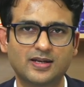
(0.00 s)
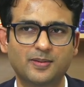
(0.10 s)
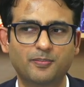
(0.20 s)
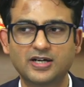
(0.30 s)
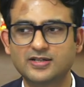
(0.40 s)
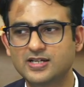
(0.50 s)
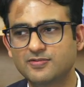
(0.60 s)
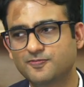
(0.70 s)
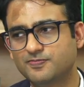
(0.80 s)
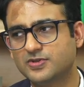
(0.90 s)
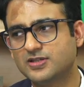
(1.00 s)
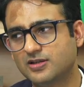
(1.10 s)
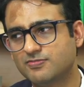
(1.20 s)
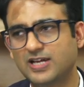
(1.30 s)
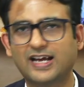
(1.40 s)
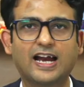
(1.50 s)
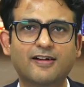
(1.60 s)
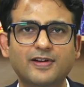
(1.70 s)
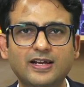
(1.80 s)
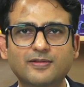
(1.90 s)
but uh,
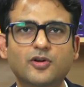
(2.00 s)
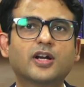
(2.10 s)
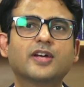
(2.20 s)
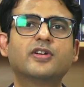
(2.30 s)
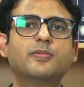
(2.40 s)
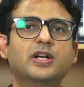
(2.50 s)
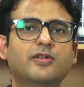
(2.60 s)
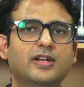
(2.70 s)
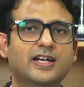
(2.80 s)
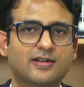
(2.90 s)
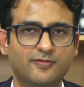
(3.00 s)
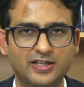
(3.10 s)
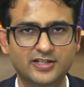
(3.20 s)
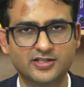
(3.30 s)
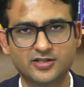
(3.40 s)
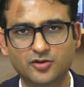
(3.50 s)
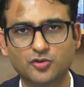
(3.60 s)
psychiatry, not everybody will get well adjusted to.